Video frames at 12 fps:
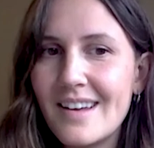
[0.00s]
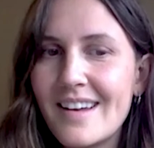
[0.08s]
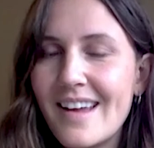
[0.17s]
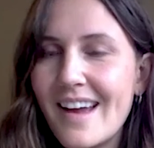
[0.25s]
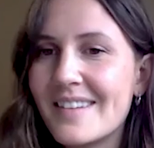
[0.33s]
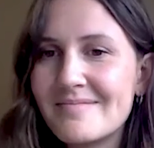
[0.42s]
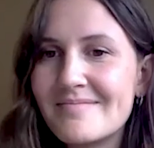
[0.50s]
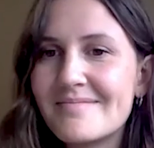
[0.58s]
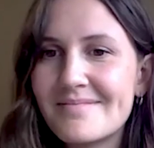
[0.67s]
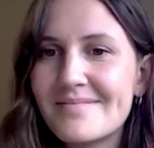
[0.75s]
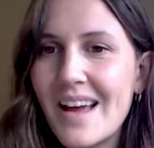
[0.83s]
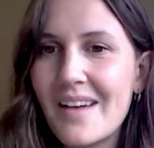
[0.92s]
yeah,
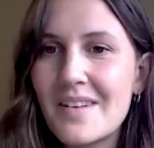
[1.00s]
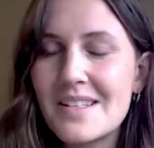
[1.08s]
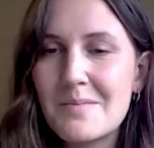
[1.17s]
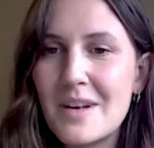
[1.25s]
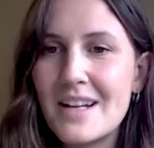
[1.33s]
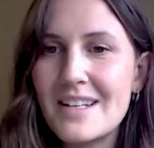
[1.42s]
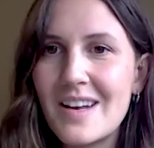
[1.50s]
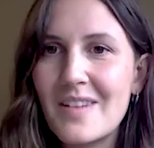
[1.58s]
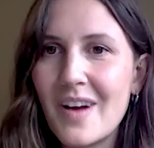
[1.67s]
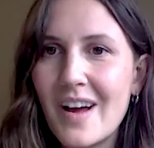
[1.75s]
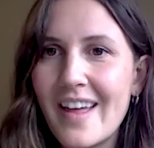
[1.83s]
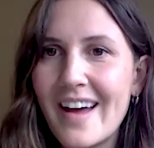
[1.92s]
having someone
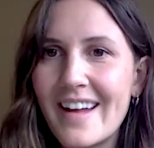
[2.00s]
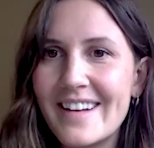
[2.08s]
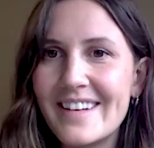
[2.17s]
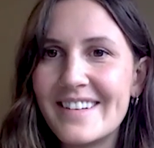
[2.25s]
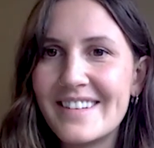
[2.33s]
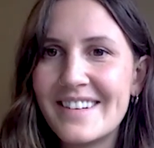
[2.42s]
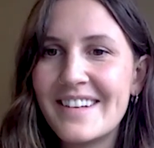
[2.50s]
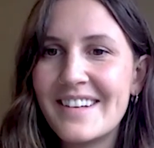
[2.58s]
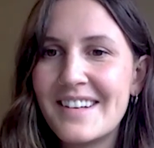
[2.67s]
identify that and,